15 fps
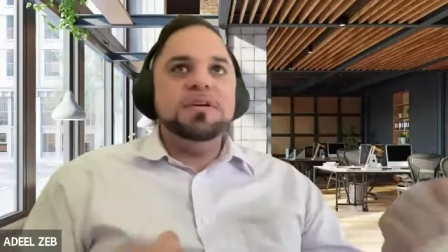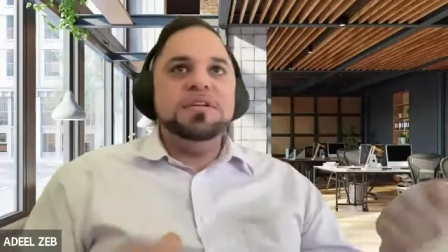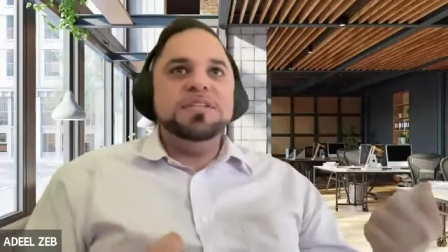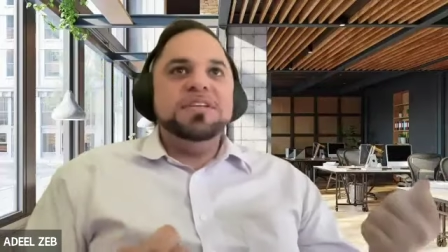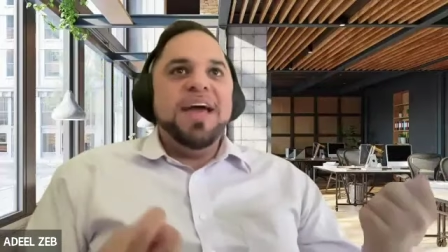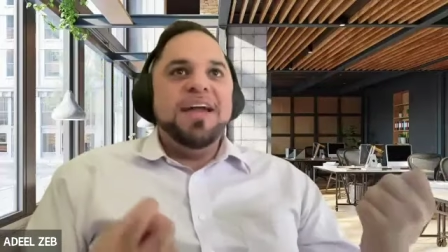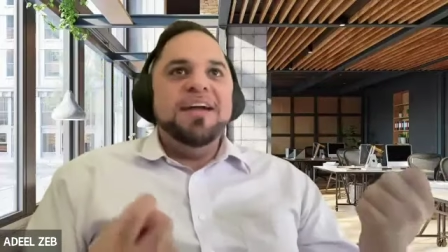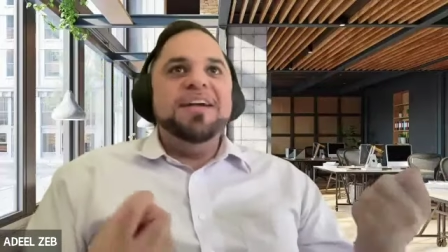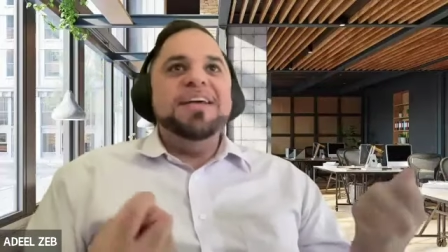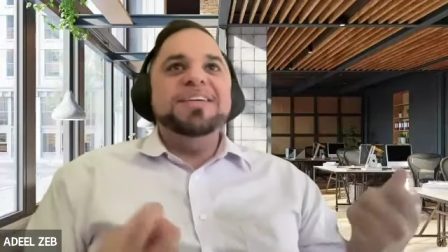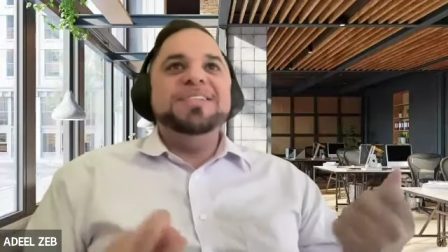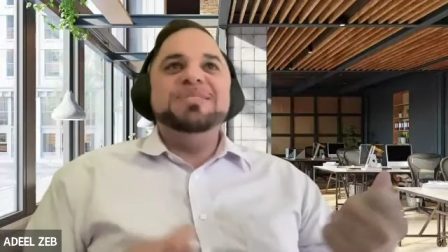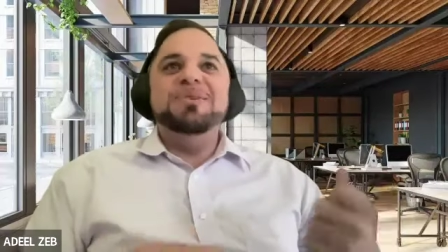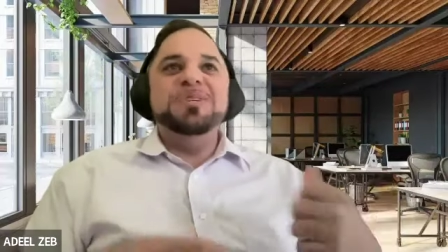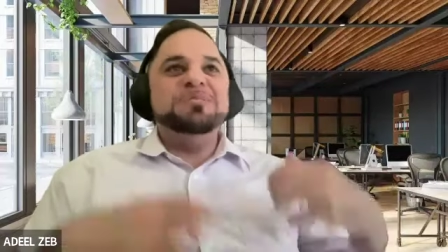Christianity,
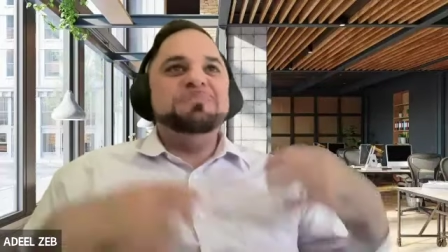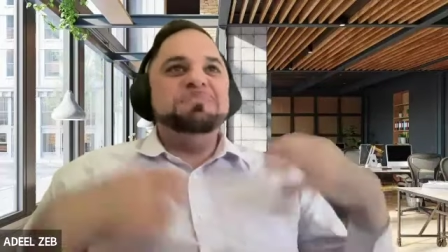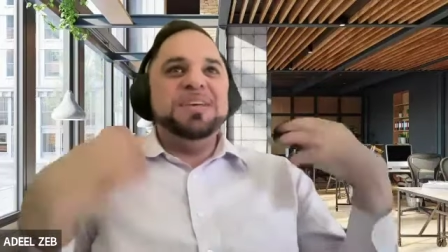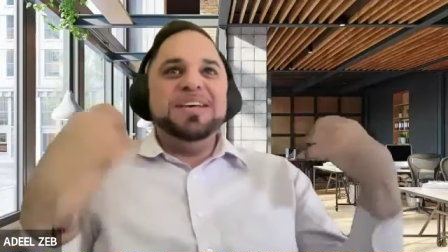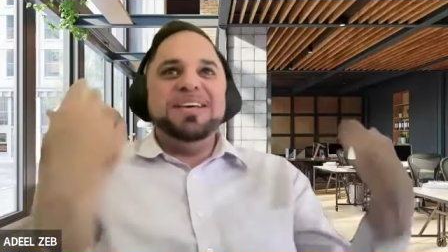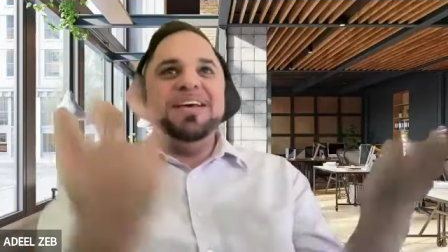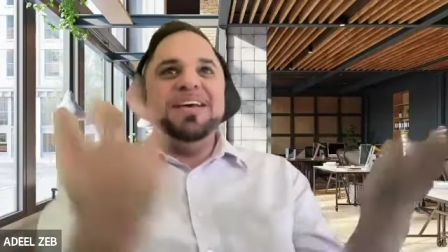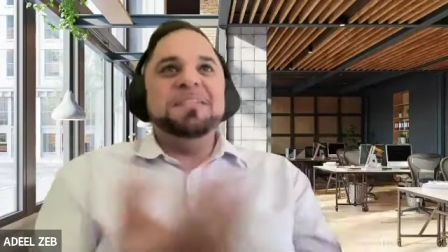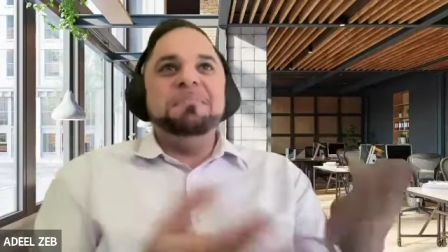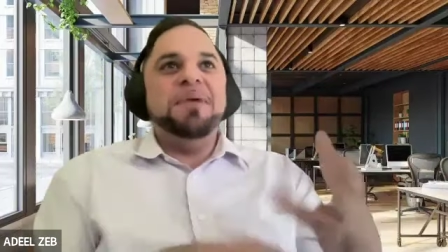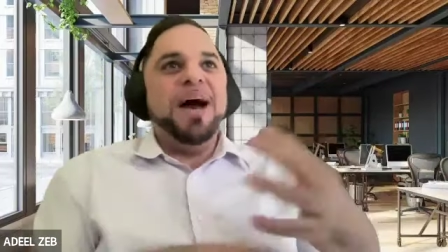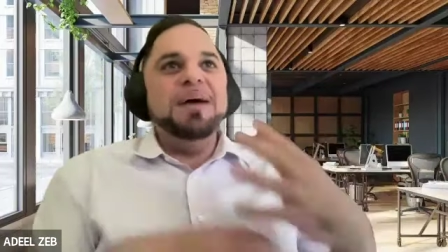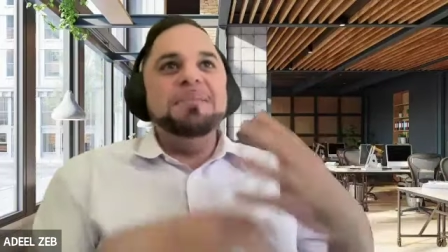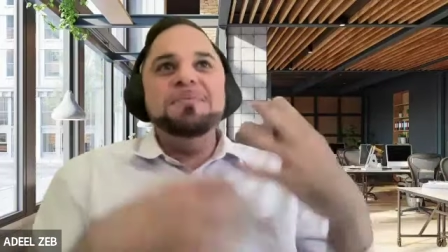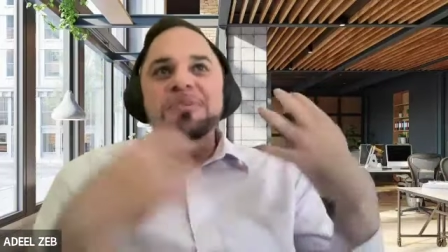so to speak, and the
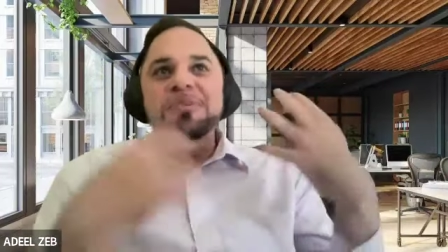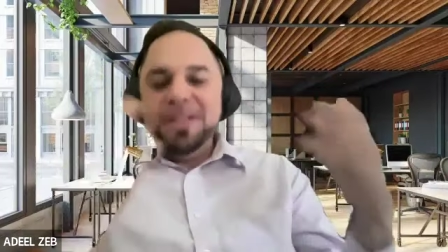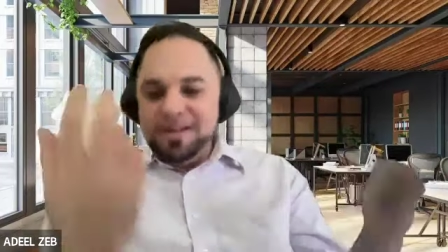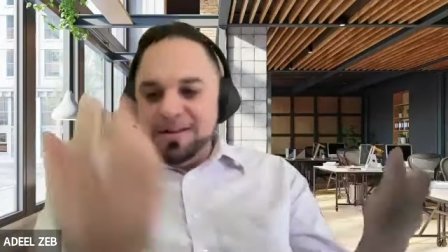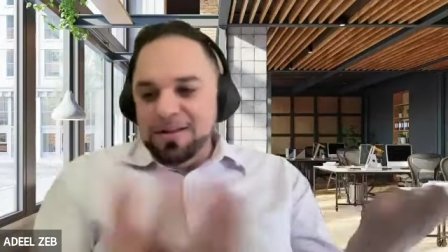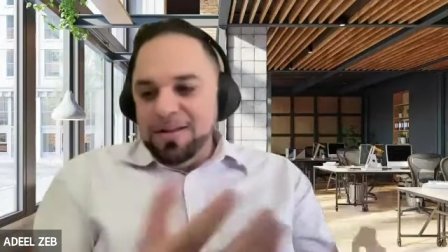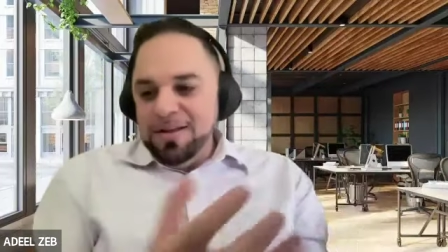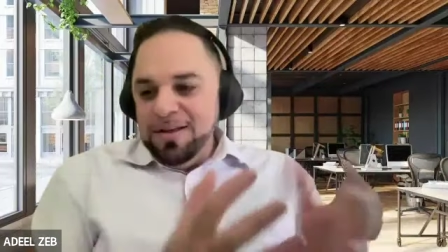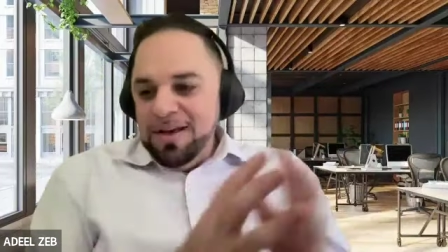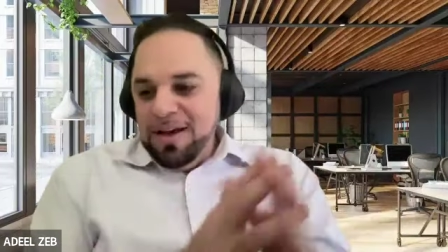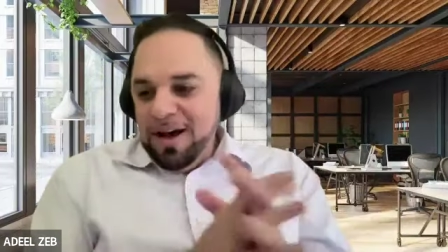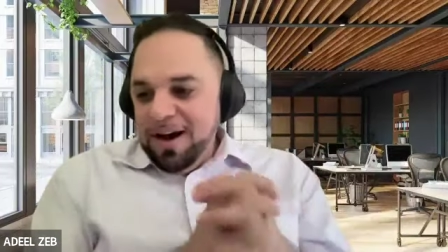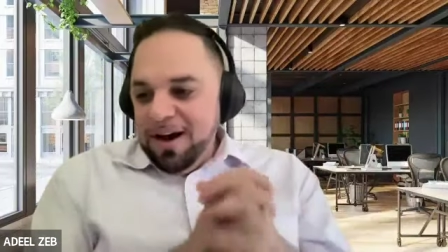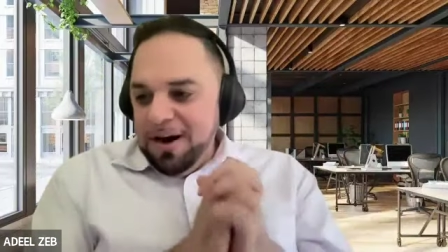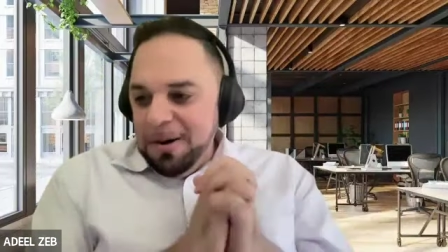Bible, and
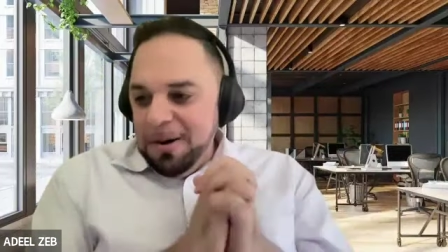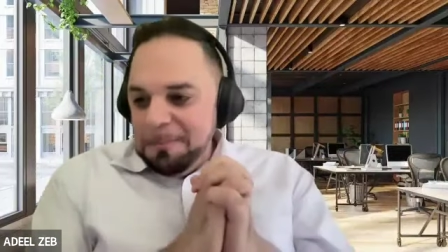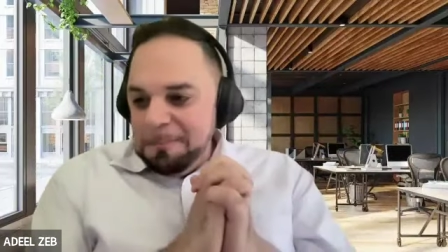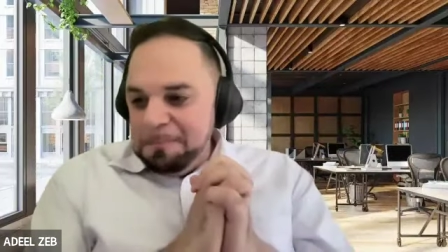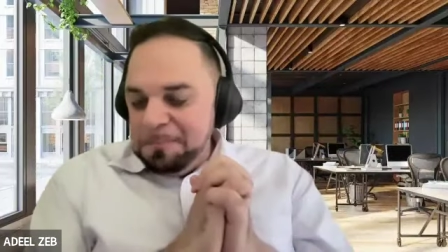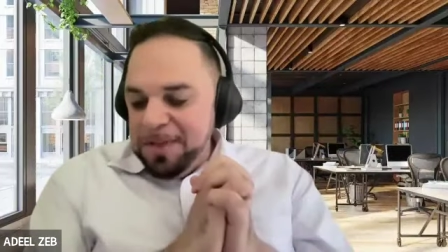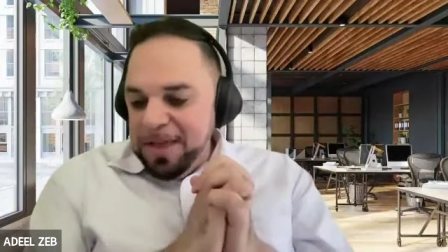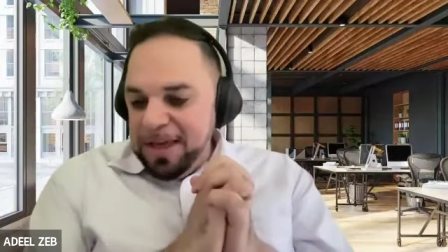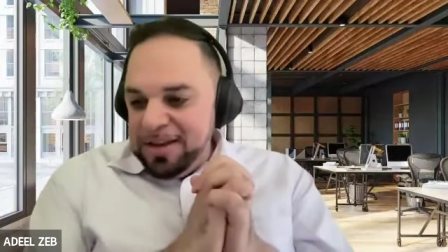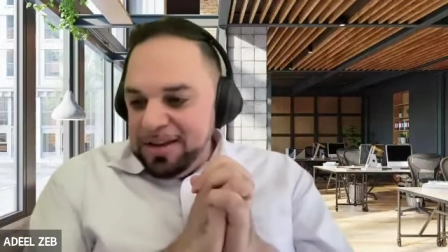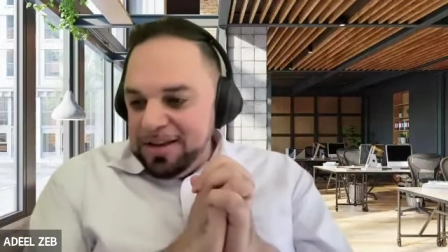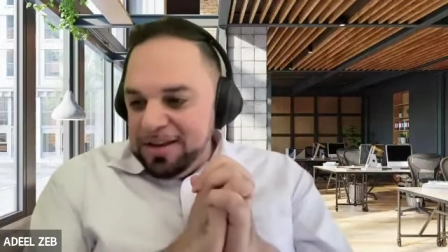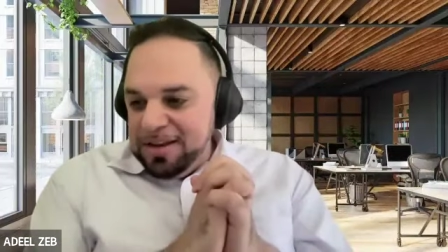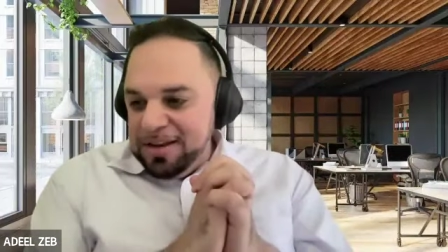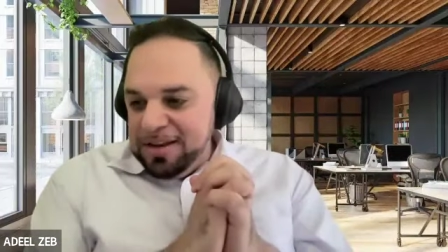um,
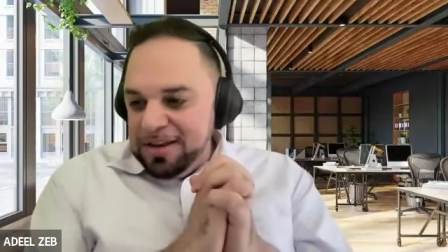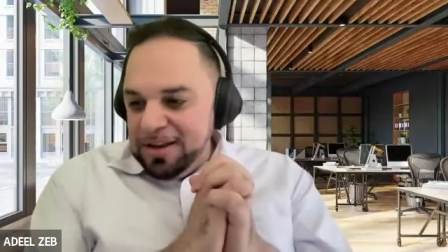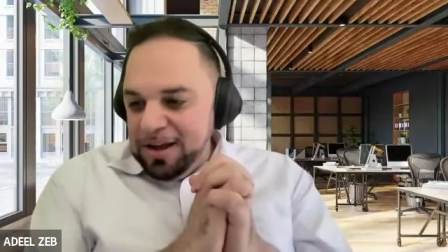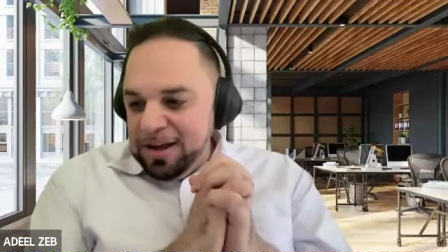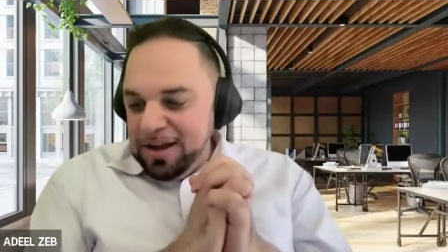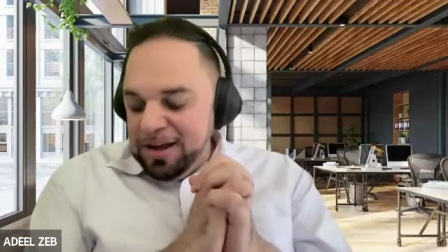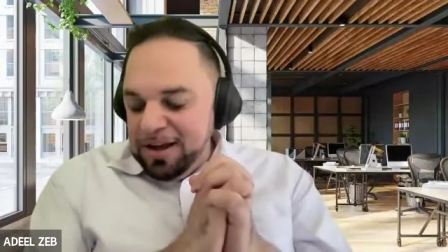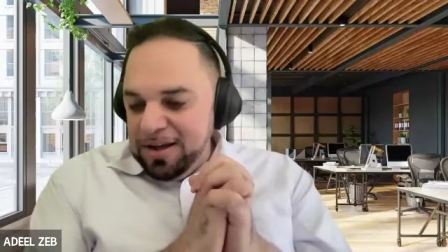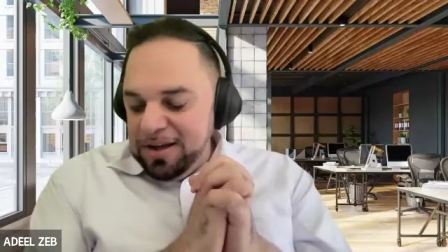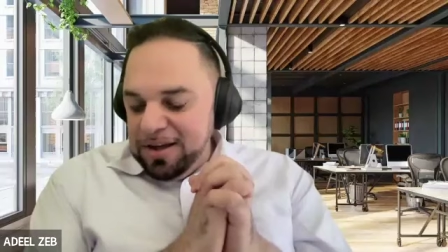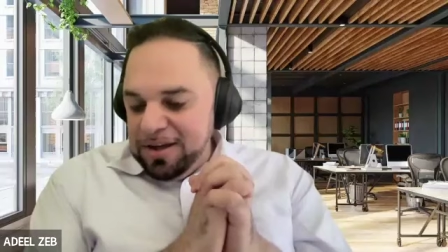and uh,